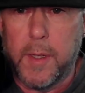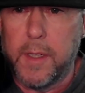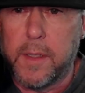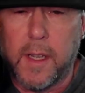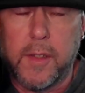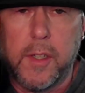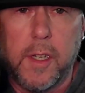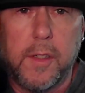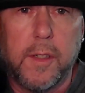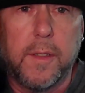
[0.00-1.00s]
but it's not
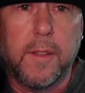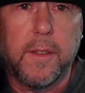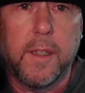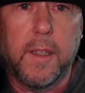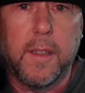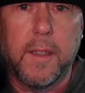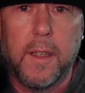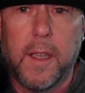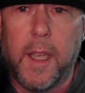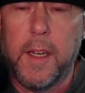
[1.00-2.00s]
changing.
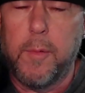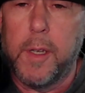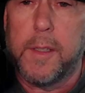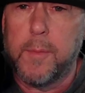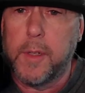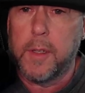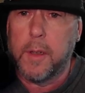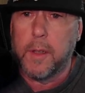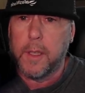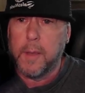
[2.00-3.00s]
Anyways, I'm going to get